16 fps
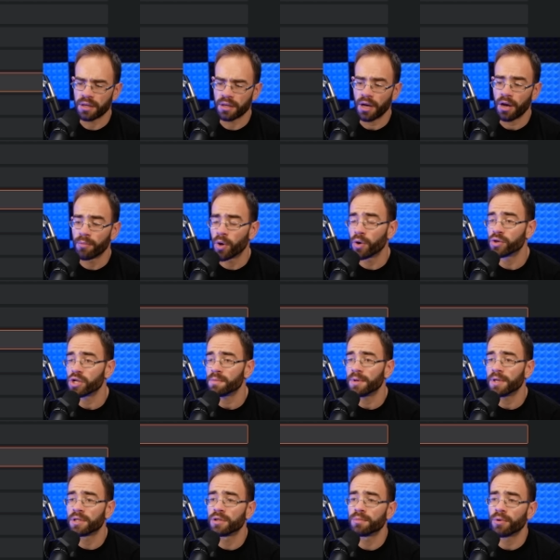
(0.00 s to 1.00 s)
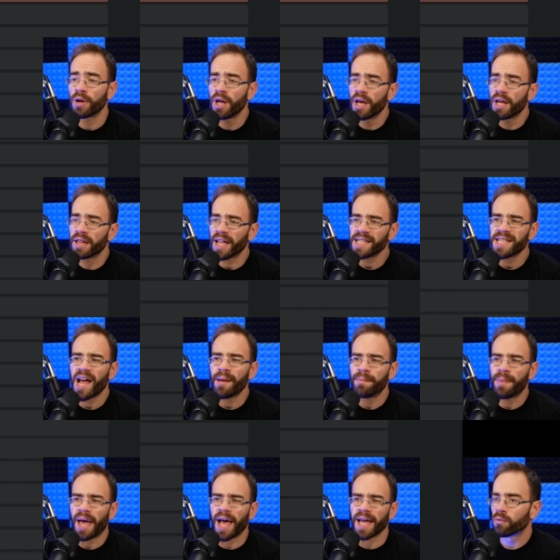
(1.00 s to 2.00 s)
oh, MotoGP two. That's
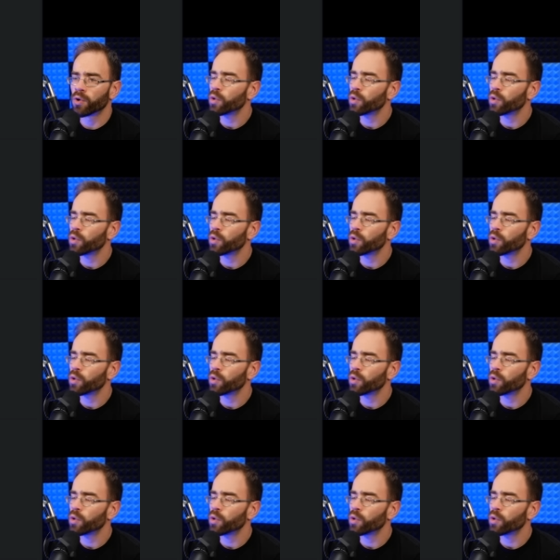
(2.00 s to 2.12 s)
not bad.